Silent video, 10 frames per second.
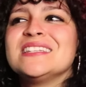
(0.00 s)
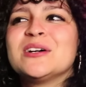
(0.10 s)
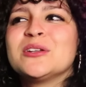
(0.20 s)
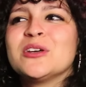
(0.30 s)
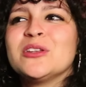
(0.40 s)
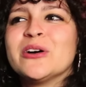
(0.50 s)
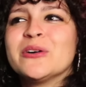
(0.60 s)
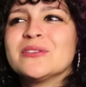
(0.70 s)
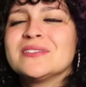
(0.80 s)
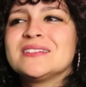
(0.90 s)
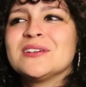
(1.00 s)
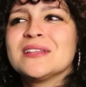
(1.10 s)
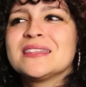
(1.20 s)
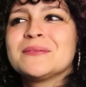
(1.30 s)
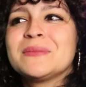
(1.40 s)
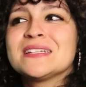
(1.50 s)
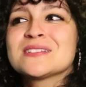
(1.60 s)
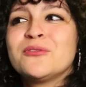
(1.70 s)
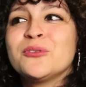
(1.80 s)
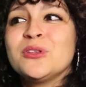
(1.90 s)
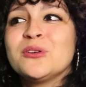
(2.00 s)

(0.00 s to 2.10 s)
No, no, no. Don't let the mask fool